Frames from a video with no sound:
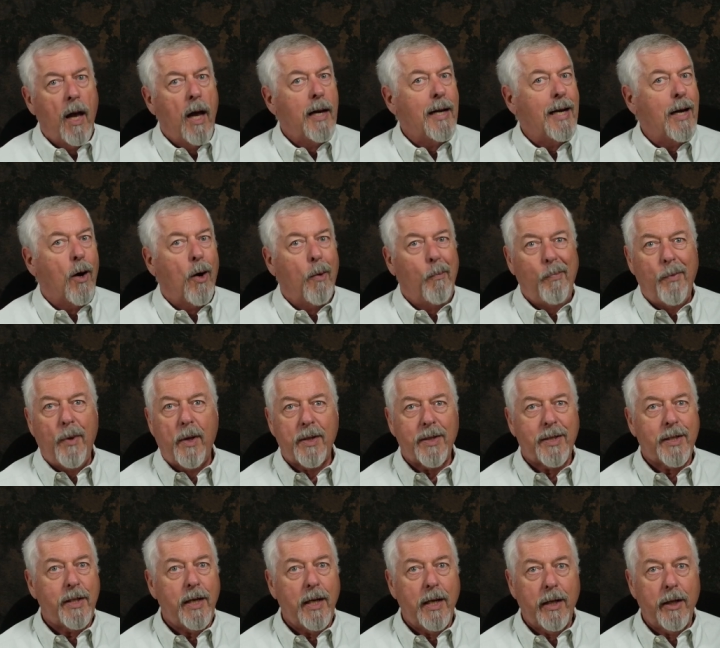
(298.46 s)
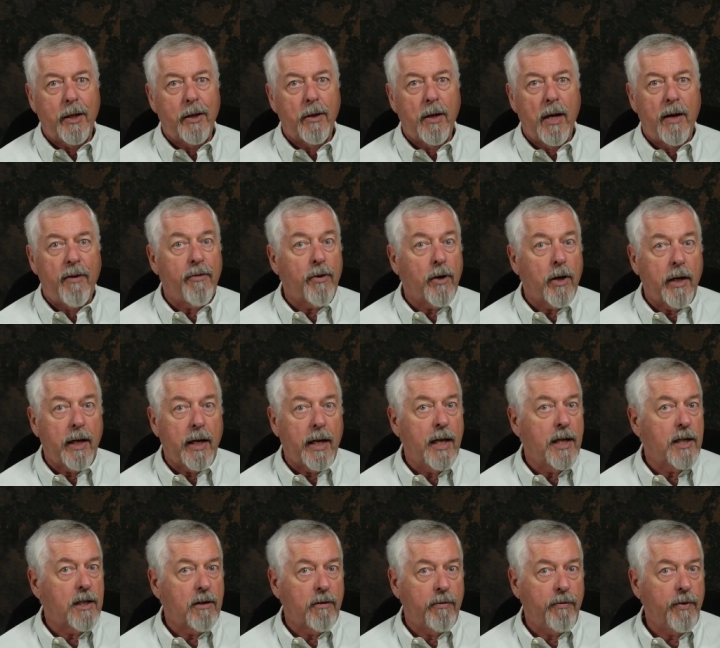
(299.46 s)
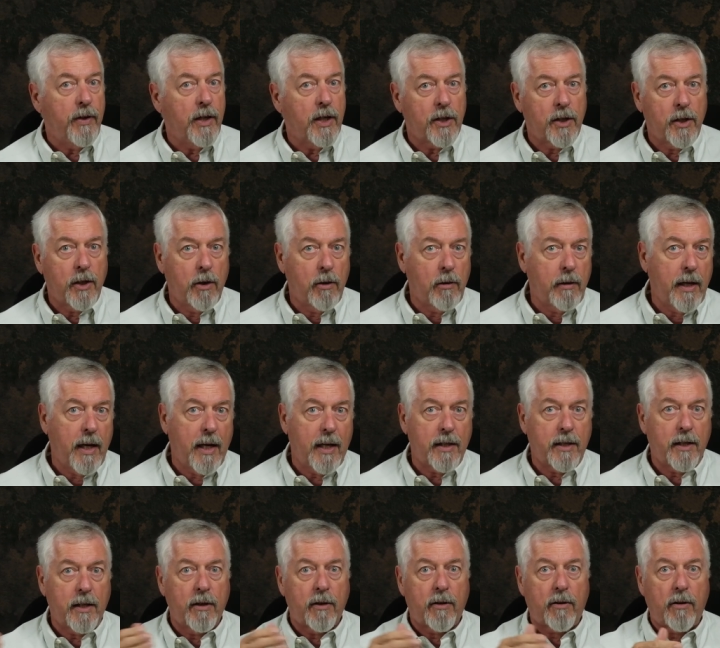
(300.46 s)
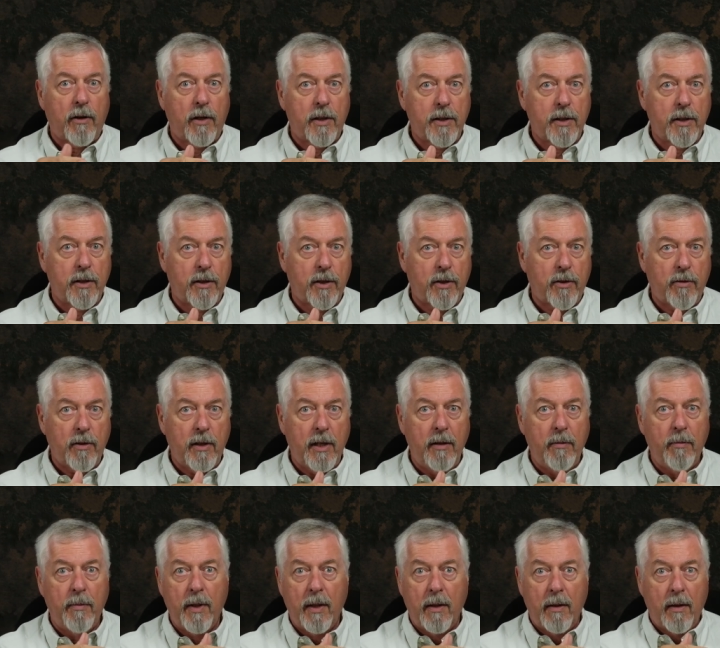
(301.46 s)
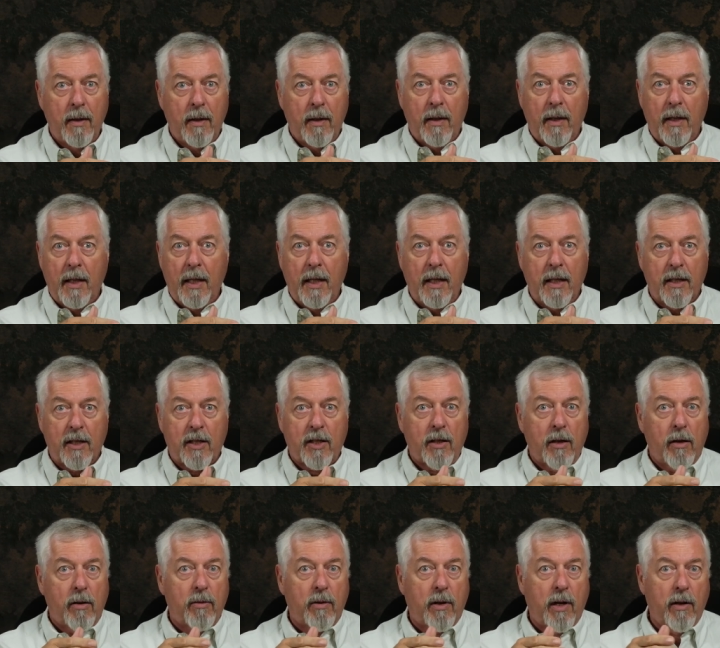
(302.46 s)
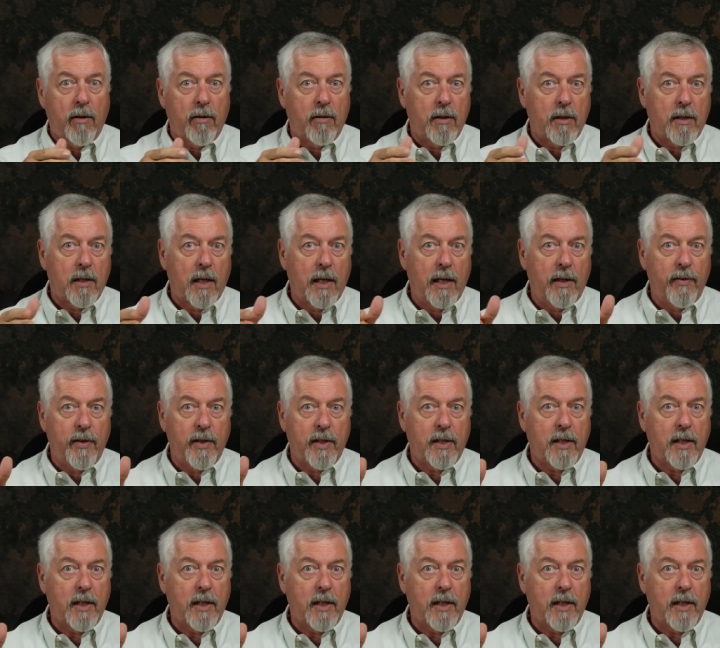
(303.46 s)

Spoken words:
Now, I'm not saying you're never going to catch a fish casting across the stream in a slow current and letting this